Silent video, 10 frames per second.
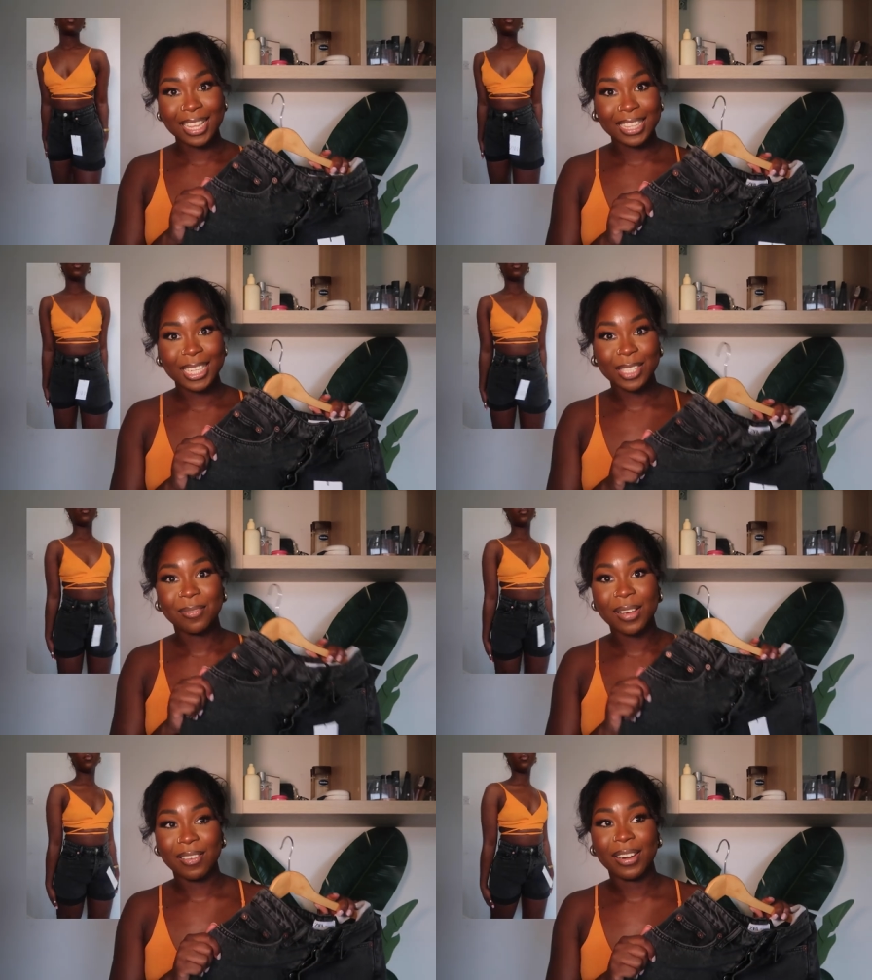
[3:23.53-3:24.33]
think these are
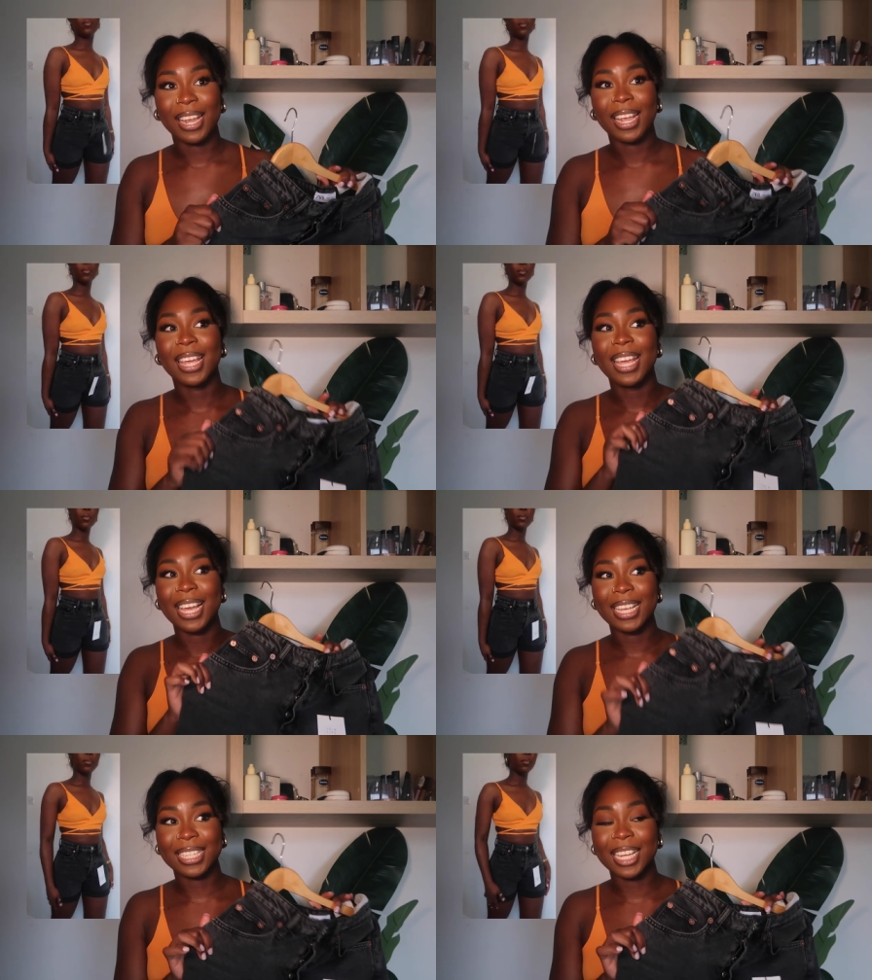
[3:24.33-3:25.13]
very
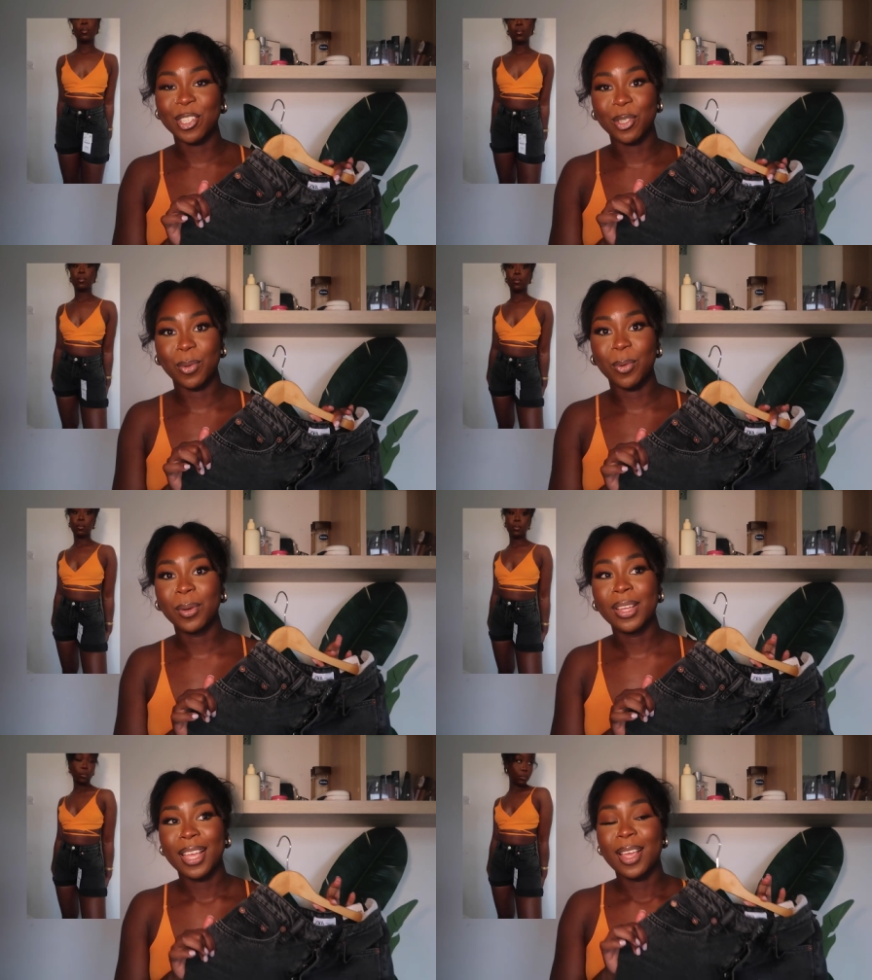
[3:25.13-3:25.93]
essential